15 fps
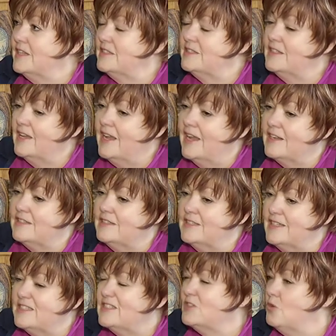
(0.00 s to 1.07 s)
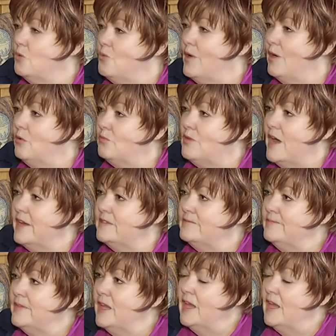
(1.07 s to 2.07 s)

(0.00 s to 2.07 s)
and is so well run.